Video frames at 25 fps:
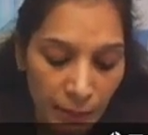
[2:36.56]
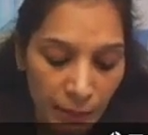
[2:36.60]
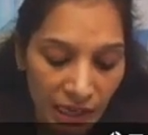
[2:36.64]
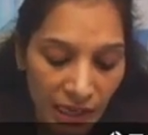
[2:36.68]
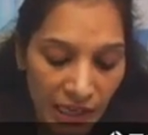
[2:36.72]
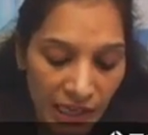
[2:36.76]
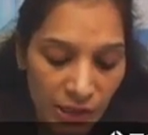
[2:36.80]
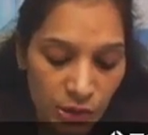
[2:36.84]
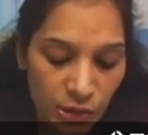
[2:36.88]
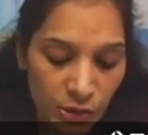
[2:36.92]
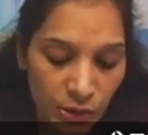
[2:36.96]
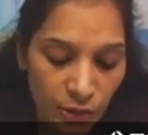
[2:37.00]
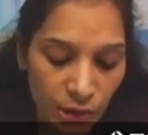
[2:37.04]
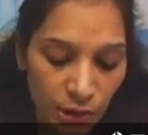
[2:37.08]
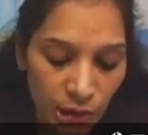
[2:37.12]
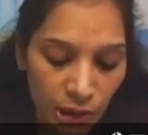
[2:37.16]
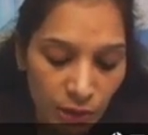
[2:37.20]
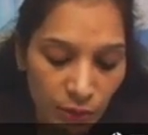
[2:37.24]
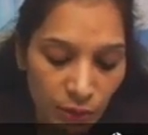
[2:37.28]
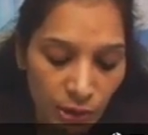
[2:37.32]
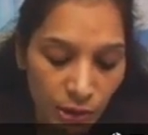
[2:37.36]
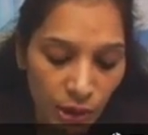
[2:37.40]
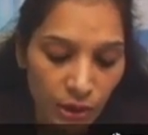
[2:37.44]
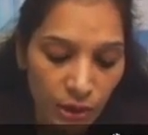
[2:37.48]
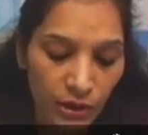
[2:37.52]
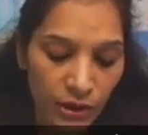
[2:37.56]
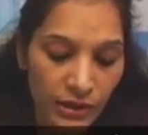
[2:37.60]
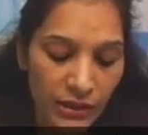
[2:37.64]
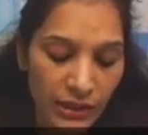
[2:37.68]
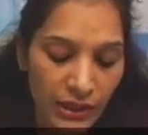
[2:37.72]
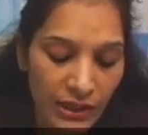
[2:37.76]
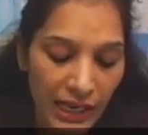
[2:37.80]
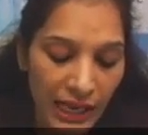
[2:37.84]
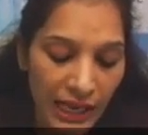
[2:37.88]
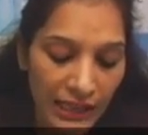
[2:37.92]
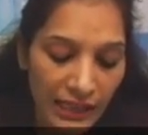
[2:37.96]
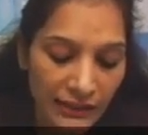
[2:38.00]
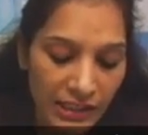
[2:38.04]
plastoquinone
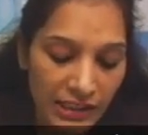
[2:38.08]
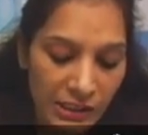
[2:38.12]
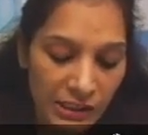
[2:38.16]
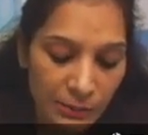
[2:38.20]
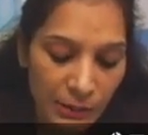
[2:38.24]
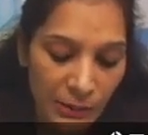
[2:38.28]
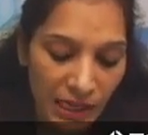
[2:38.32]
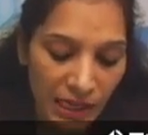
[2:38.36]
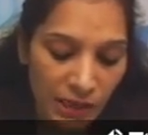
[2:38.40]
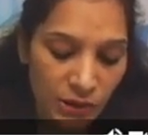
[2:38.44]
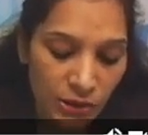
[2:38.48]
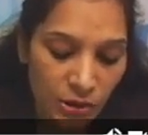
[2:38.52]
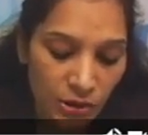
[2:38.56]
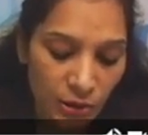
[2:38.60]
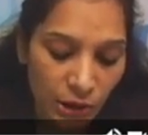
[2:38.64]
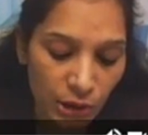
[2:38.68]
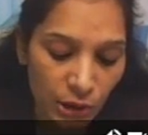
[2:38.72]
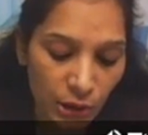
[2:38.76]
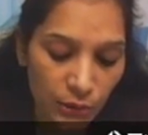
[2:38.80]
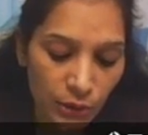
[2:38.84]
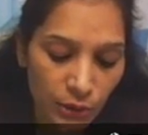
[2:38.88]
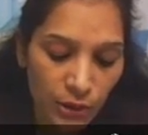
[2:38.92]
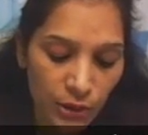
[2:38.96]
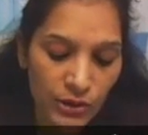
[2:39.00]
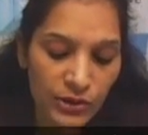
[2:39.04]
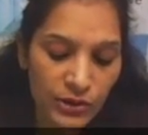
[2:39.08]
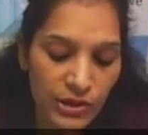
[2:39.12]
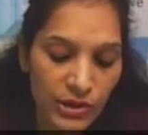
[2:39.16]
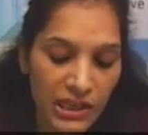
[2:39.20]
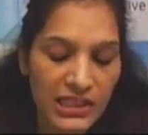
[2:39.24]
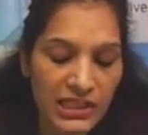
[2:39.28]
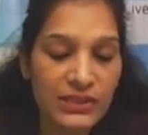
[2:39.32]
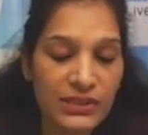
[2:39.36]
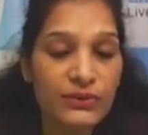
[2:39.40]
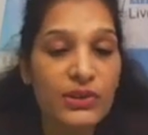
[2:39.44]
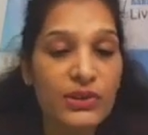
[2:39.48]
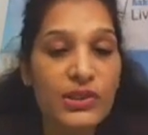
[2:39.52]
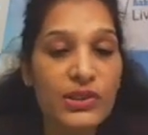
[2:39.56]
and this plastoquinone
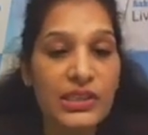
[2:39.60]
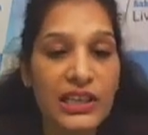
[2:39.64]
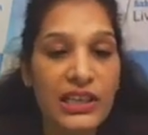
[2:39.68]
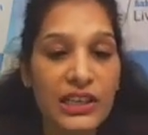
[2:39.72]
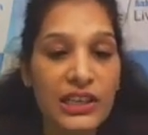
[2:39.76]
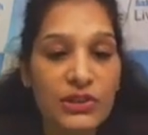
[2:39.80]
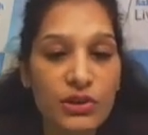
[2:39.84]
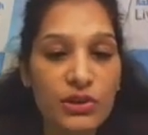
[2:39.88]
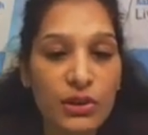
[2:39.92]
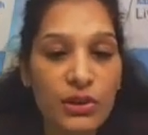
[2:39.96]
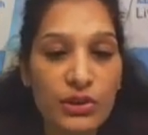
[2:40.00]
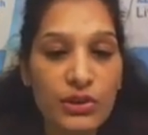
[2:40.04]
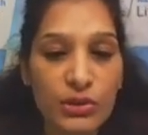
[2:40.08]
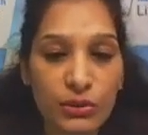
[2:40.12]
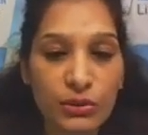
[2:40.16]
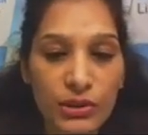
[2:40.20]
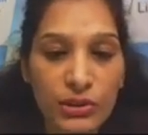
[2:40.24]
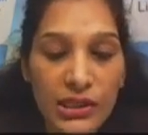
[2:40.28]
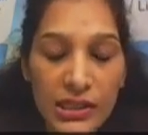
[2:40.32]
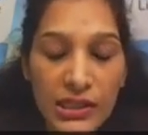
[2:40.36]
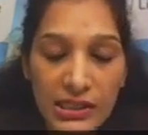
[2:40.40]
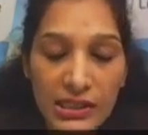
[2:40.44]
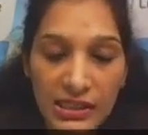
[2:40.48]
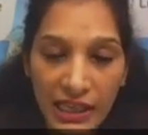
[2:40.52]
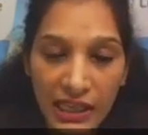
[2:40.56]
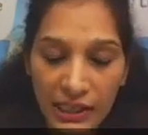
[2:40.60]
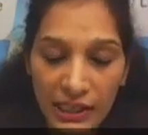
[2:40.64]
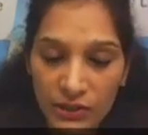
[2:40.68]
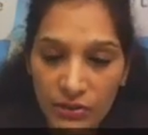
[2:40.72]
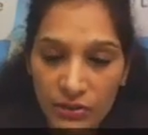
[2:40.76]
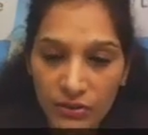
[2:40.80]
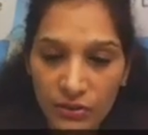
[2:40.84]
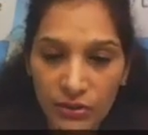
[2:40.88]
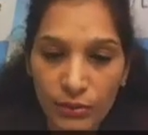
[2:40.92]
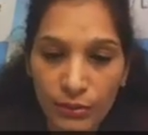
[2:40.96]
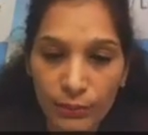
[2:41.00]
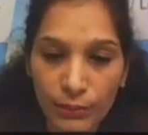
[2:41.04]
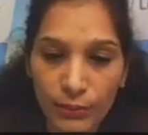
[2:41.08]
transfers electron to the
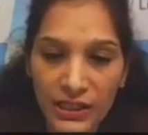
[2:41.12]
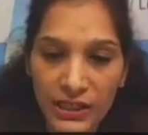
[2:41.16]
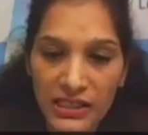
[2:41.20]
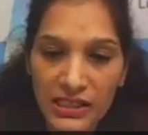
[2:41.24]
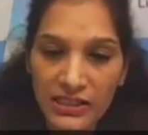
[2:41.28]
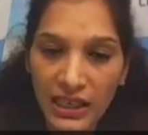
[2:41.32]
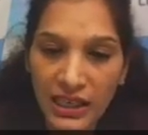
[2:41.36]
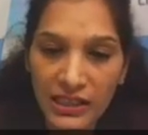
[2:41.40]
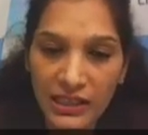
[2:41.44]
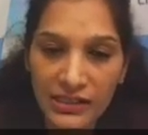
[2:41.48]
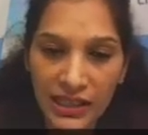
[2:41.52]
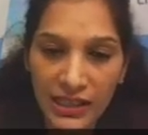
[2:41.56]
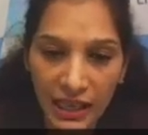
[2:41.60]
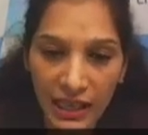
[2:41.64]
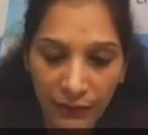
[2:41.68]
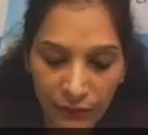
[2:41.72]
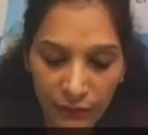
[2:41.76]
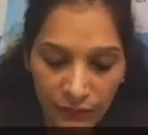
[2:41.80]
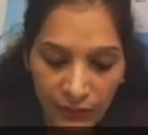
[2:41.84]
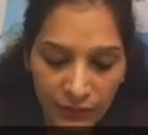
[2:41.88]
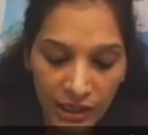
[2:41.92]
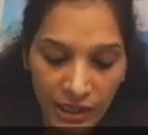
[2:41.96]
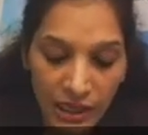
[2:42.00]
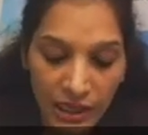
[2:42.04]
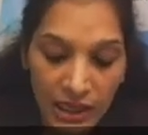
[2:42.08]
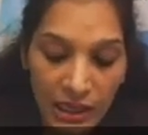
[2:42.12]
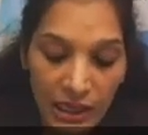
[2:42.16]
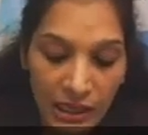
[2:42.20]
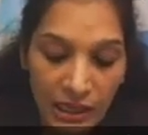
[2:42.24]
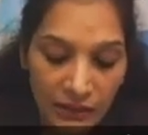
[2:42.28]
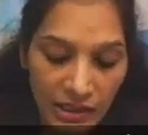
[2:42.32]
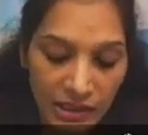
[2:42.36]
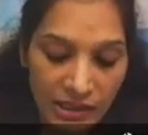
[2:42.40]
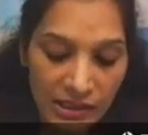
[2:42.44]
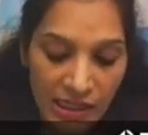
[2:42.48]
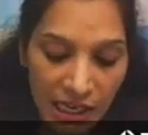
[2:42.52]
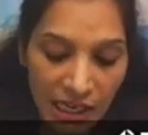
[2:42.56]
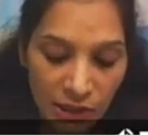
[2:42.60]
cytochrome B6F.
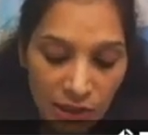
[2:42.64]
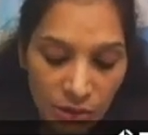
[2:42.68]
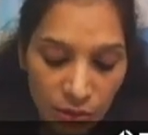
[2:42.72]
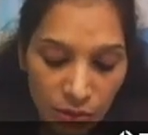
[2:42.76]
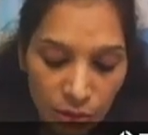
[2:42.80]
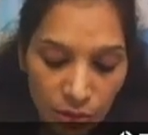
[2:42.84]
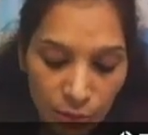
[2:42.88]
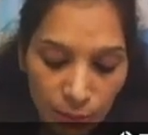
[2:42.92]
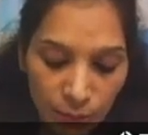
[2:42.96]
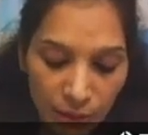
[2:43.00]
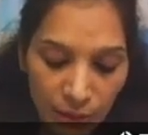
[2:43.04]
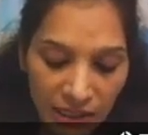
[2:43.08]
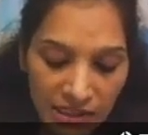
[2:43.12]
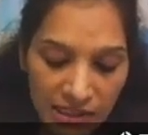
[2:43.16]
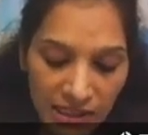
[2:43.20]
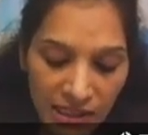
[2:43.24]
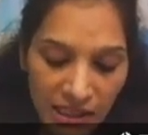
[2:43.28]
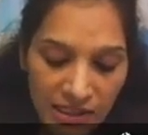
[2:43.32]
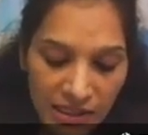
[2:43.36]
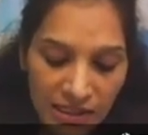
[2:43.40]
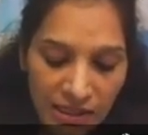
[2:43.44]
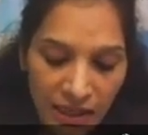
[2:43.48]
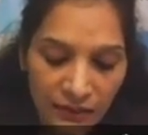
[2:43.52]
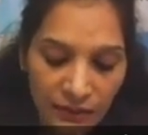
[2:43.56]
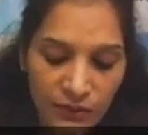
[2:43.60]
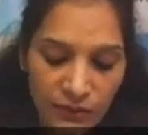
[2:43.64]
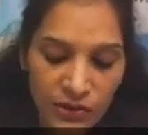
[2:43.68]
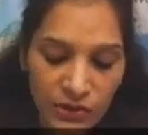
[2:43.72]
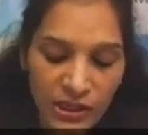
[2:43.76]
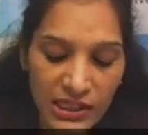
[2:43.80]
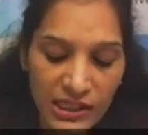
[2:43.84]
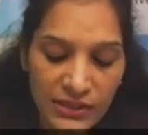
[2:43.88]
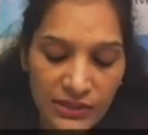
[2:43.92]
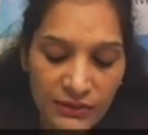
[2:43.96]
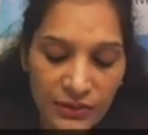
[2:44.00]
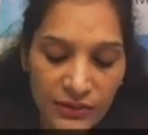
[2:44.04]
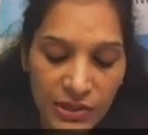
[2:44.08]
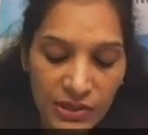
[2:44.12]
The cytochrome B6F
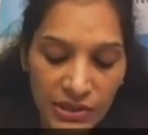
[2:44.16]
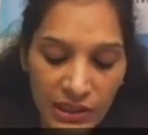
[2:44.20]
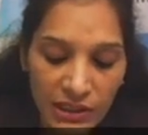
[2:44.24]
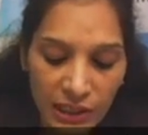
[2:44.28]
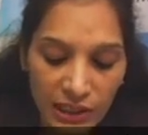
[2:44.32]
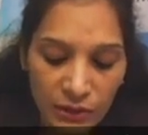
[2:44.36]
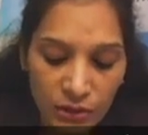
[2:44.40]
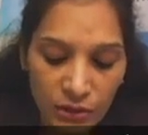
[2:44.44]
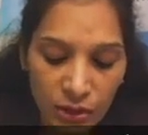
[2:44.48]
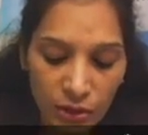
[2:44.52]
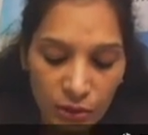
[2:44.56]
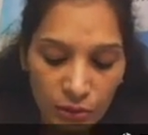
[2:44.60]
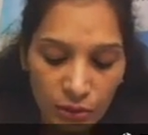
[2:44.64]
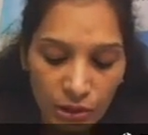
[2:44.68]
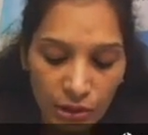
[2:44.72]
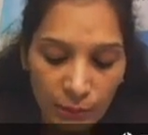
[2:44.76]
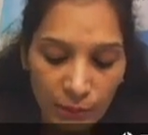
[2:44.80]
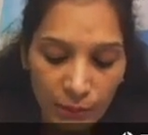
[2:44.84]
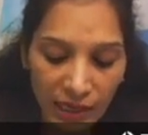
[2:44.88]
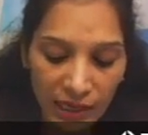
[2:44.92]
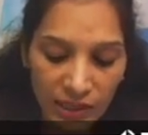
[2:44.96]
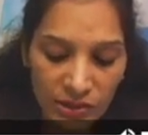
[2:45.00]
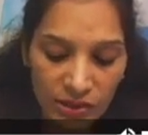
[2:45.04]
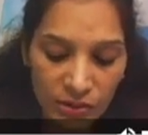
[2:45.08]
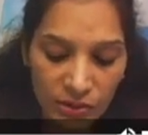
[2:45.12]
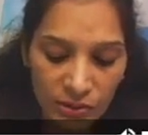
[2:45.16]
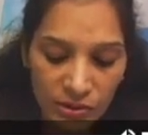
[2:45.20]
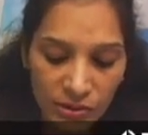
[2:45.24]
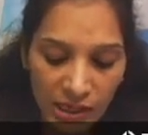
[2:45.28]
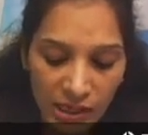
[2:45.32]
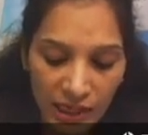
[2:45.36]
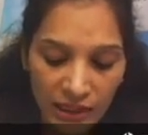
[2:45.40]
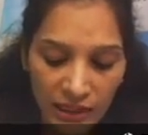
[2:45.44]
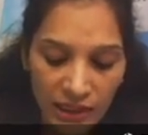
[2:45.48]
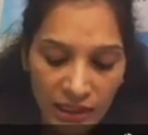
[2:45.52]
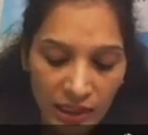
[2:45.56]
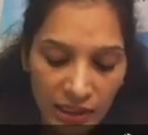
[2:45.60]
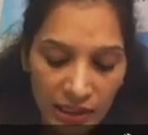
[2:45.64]
transfers electron to the
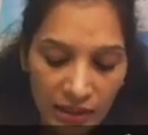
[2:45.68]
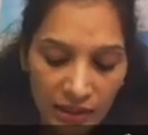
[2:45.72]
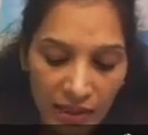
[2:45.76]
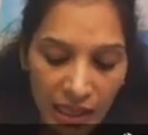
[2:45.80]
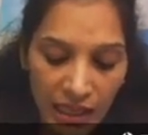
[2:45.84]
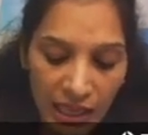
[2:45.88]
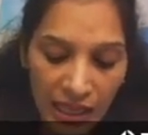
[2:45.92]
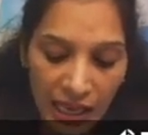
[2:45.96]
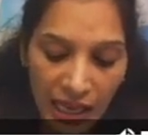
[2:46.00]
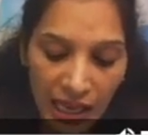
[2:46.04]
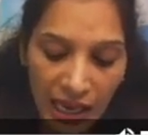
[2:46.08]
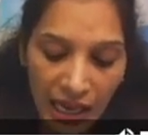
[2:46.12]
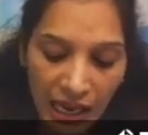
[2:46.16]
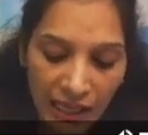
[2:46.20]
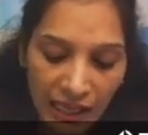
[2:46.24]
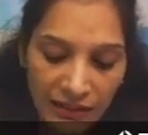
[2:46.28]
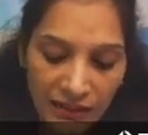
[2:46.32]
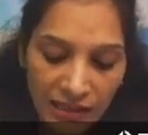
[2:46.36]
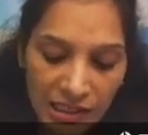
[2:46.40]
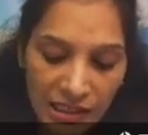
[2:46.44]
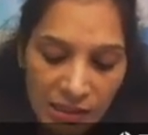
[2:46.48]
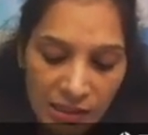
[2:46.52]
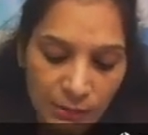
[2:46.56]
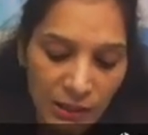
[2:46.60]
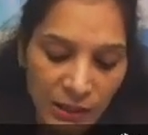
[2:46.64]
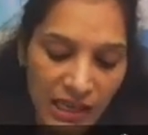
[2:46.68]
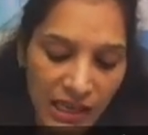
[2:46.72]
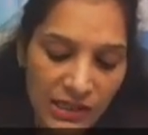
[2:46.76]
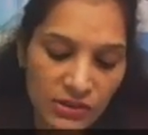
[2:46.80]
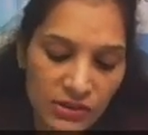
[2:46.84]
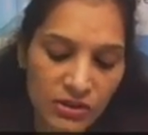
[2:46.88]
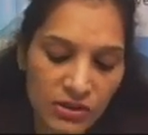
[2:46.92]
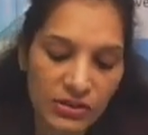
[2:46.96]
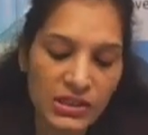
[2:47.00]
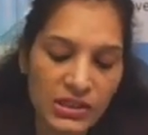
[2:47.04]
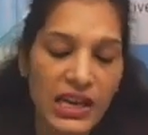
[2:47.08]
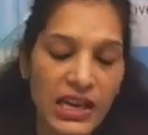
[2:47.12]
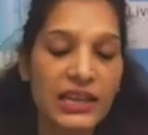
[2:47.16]
plastocyanin and this
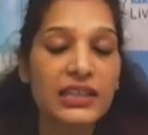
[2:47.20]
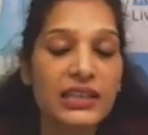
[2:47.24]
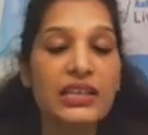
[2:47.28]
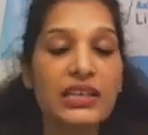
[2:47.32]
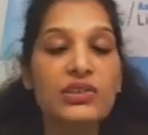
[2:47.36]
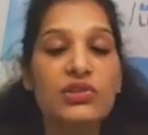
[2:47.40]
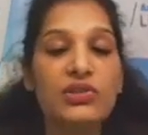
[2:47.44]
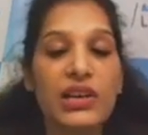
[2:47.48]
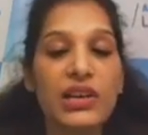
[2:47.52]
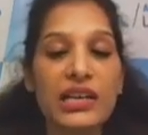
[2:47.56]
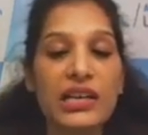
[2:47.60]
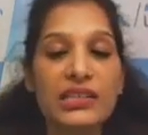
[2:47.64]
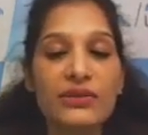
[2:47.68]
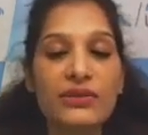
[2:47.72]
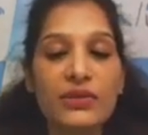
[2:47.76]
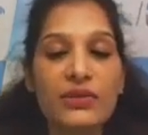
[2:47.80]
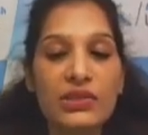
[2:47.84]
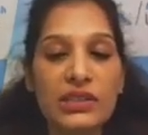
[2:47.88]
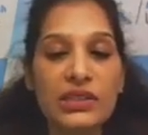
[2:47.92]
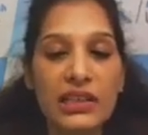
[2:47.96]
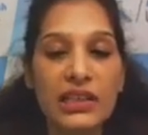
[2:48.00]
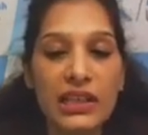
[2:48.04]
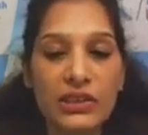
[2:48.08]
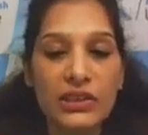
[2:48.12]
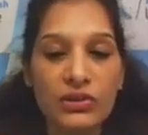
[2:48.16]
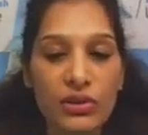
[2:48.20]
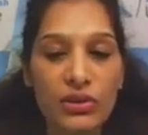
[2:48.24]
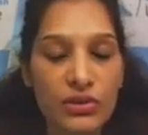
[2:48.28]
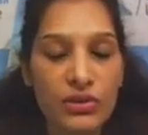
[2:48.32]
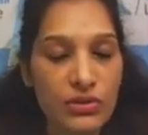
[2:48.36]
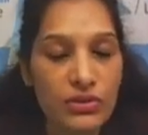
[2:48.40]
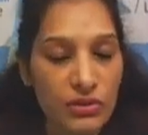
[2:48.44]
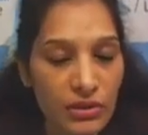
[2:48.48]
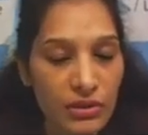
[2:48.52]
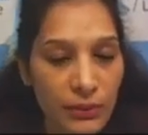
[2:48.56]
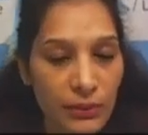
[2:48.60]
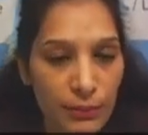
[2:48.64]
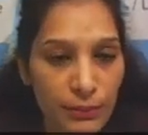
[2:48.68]
plastocyanin transfers the electrons
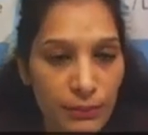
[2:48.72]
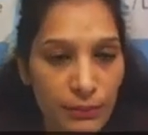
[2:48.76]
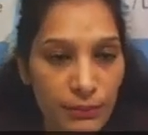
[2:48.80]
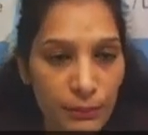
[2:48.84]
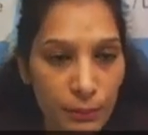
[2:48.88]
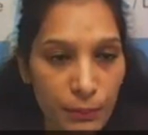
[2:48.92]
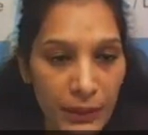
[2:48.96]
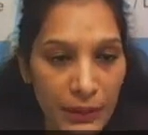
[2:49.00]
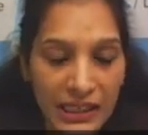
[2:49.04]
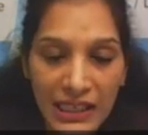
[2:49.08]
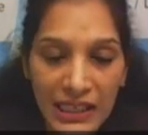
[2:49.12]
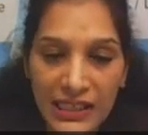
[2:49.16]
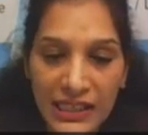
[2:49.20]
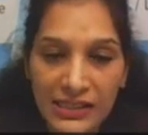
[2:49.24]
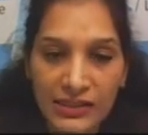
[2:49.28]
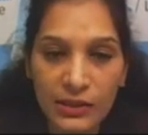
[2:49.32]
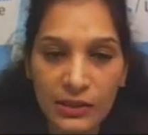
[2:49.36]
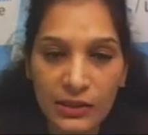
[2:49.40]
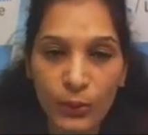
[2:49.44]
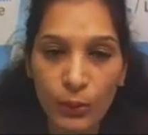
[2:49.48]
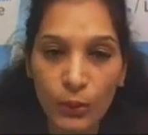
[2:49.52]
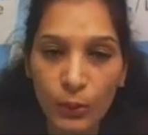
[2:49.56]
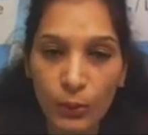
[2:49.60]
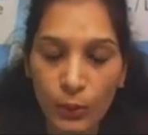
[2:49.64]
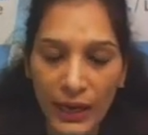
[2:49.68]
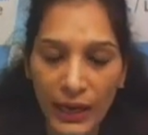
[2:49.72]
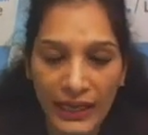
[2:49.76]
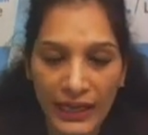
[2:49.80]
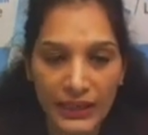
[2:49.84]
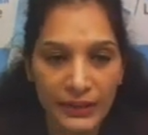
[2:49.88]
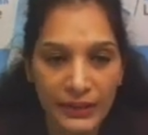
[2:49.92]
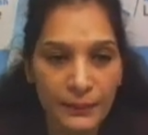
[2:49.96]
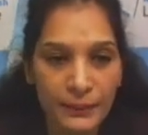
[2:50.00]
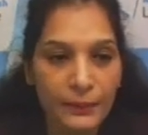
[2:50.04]
to the PS1.